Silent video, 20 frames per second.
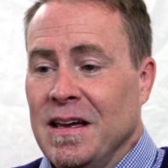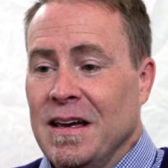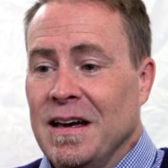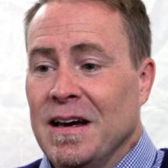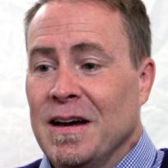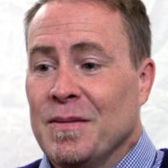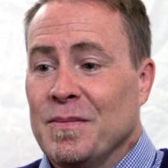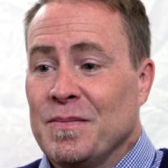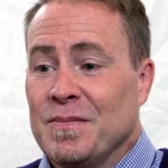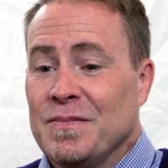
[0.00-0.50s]

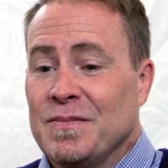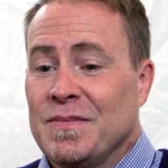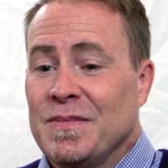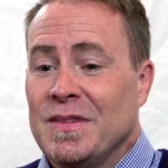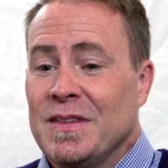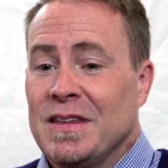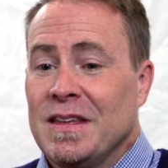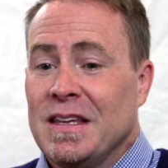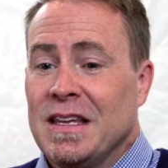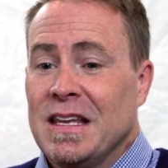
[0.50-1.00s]
Um,
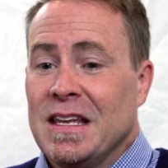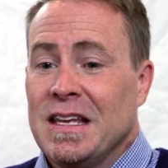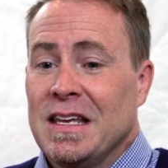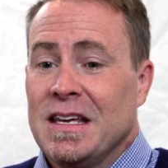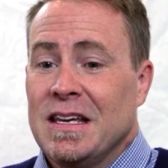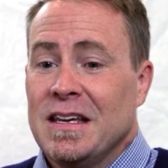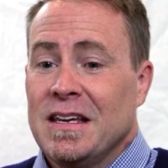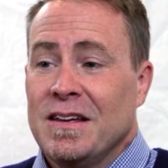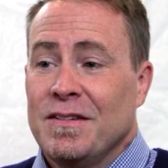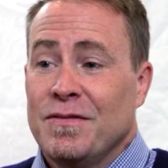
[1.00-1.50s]

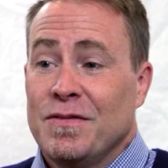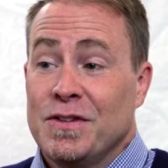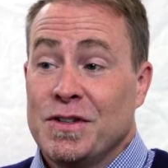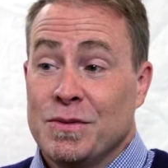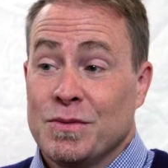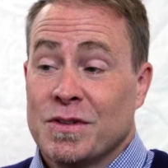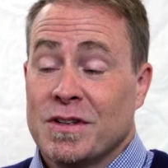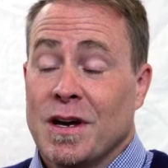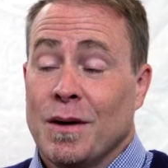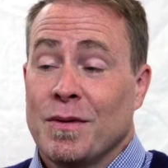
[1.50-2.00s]

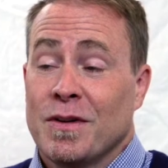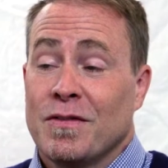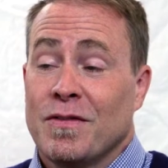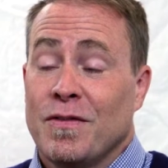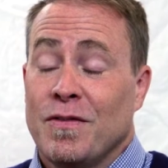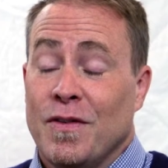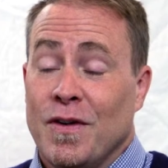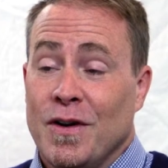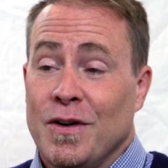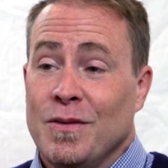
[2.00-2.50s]
she was coming
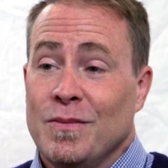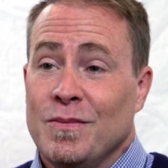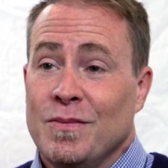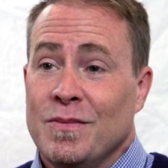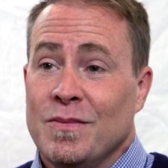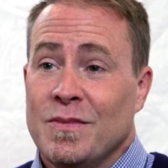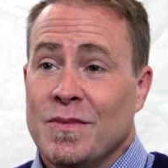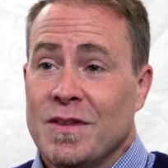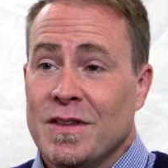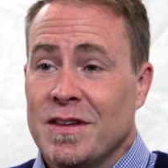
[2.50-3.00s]

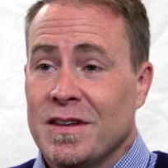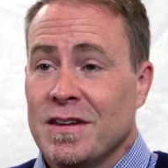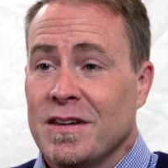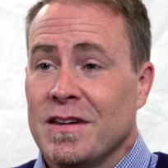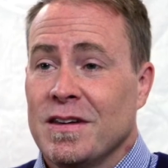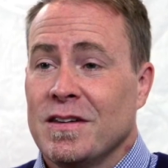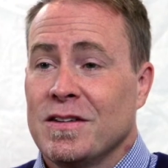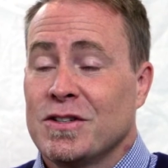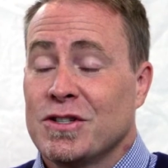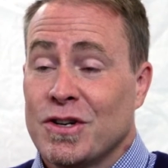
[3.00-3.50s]
from
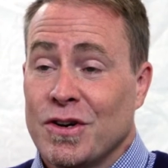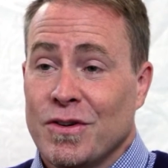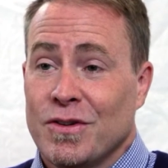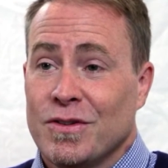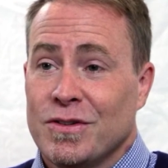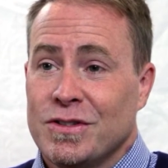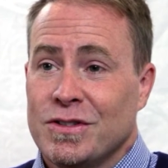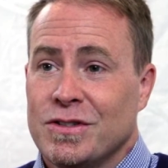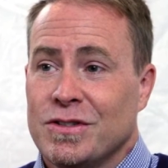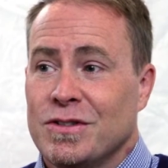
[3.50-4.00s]
the
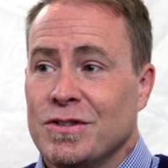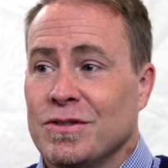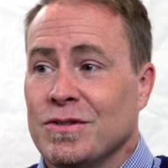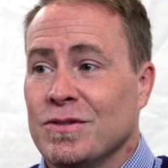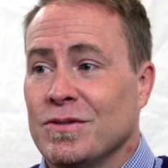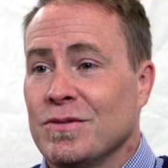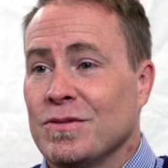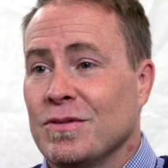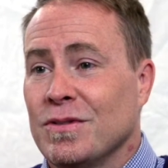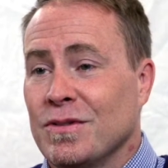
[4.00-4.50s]
church
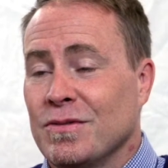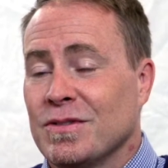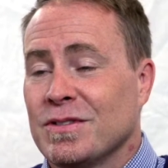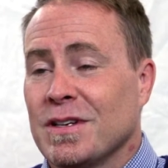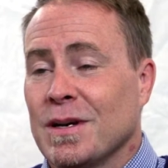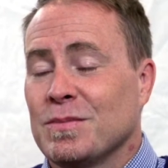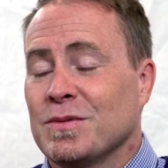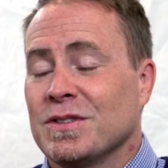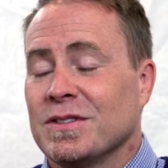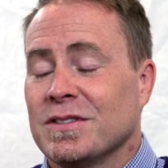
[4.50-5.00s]
to the
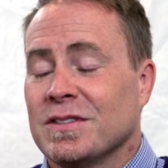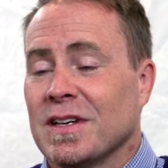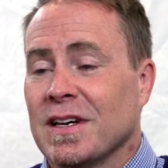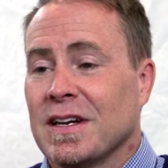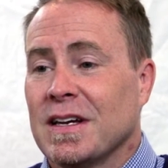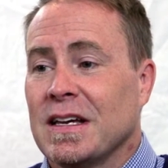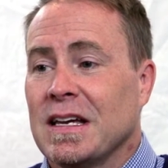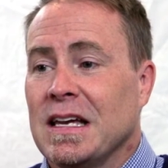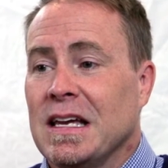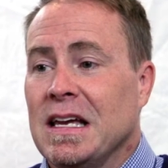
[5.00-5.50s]
reception
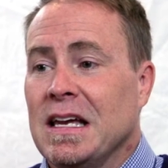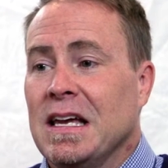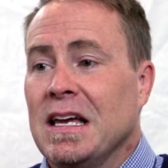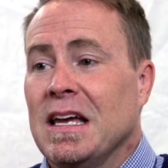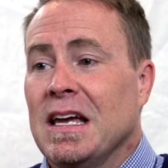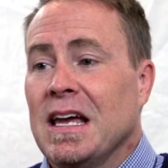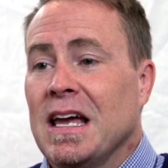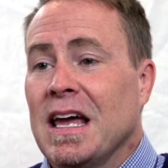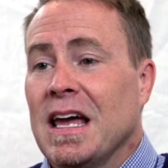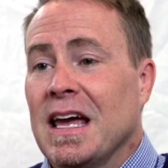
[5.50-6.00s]
site
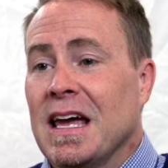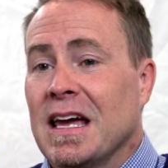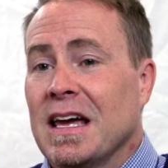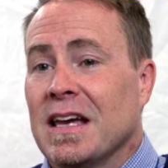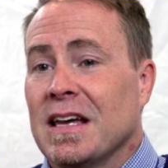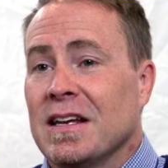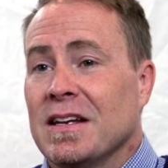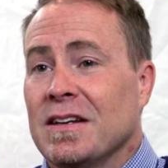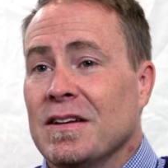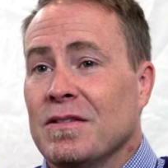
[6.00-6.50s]

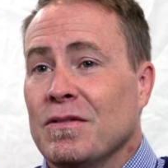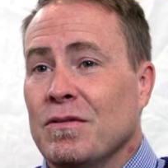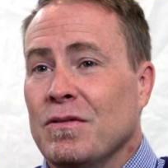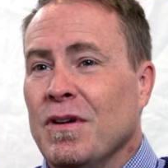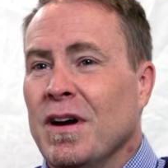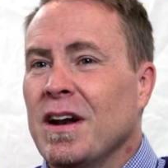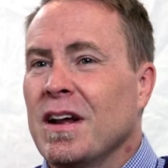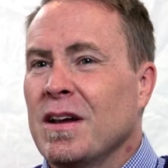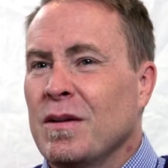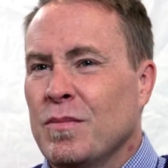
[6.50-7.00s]
and
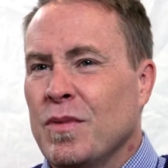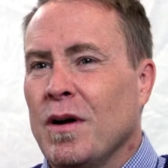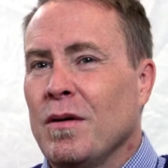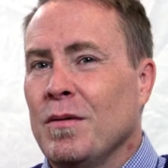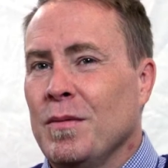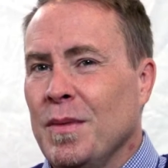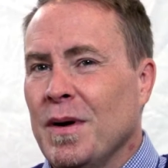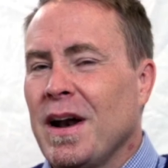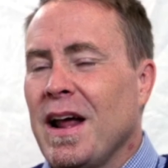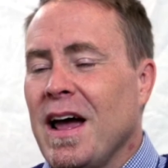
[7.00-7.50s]
running
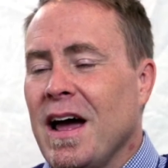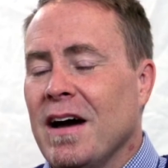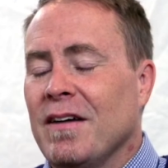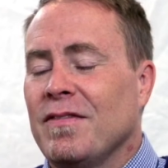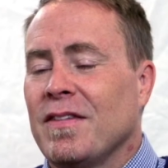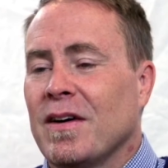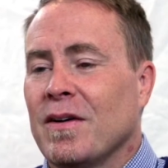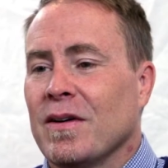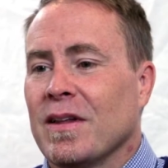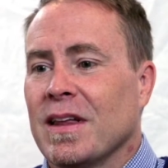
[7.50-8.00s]
probably about a
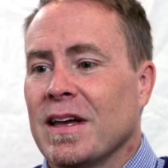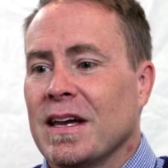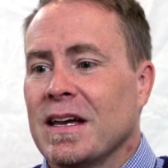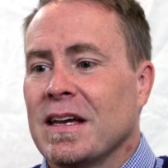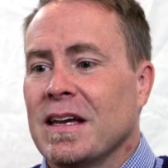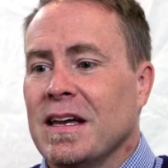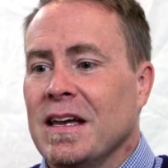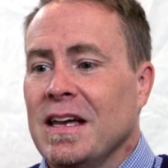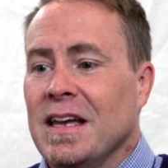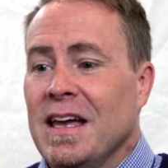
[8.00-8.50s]
half hour
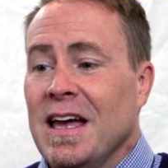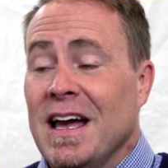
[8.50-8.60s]
late.